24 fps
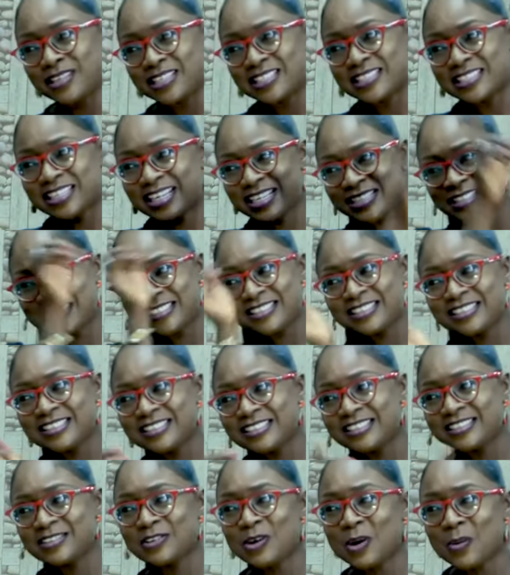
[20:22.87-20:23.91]
Please, can
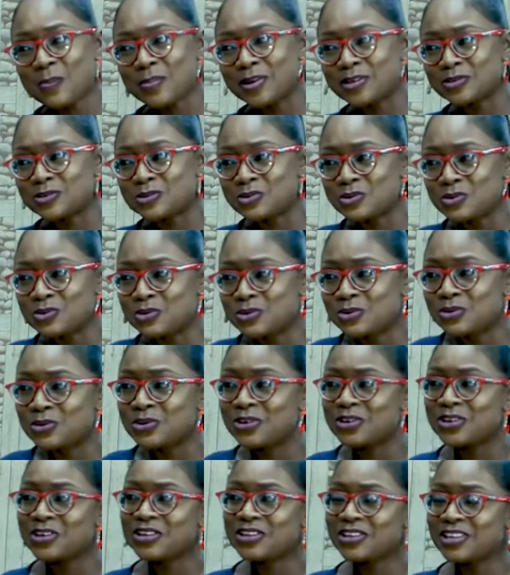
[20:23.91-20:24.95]
she come and
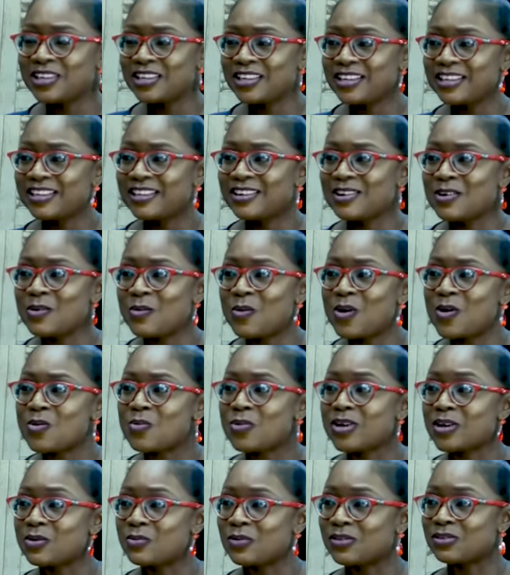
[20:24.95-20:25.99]
do
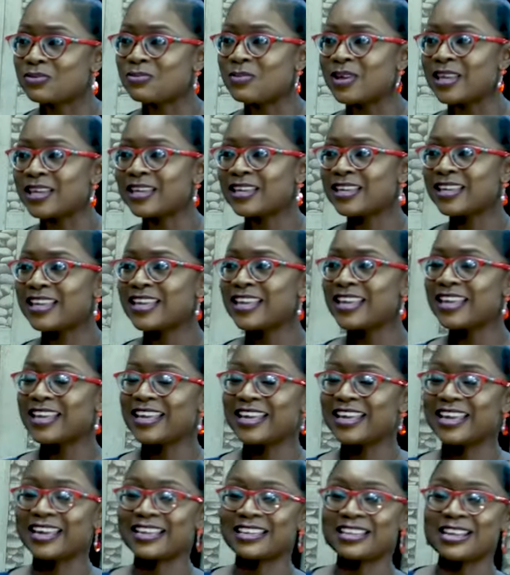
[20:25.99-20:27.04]
1 week with me? Right.
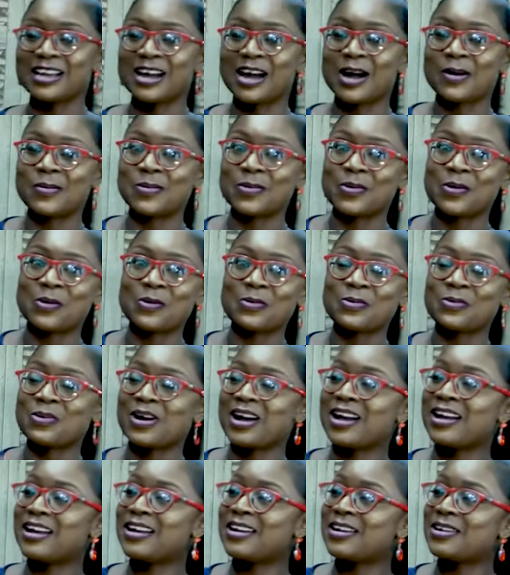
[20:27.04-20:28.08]
And then I will go
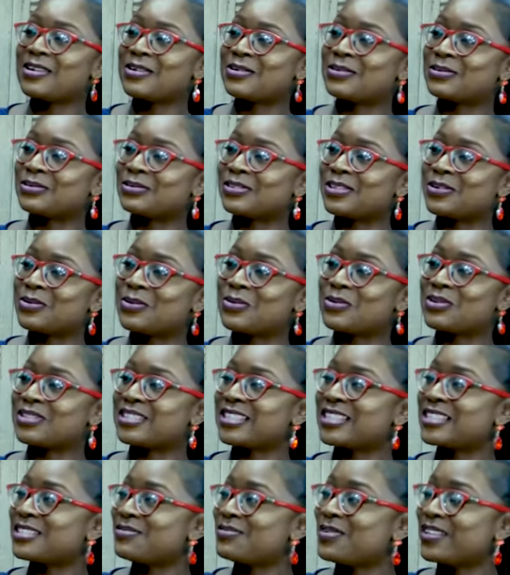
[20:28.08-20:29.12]
round. They will
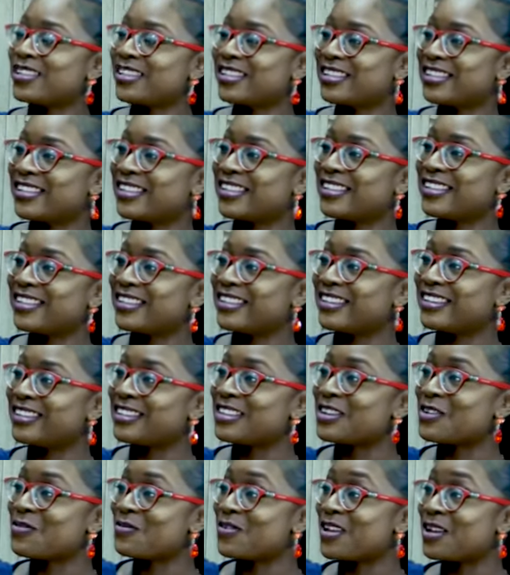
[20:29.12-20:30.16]
rotate me
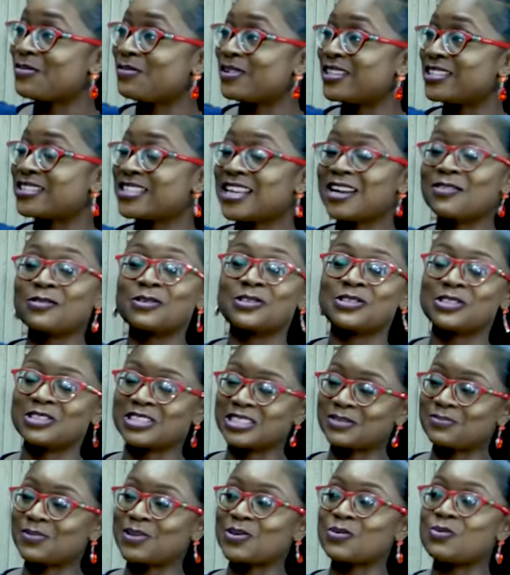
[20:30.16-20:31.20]
in their families. I would
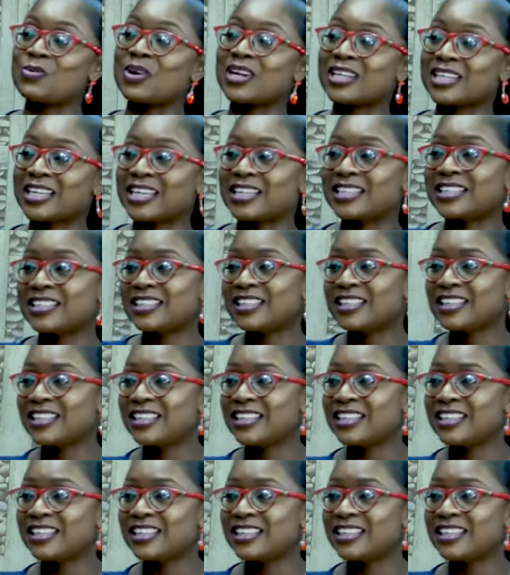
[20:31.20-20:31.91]
just be working.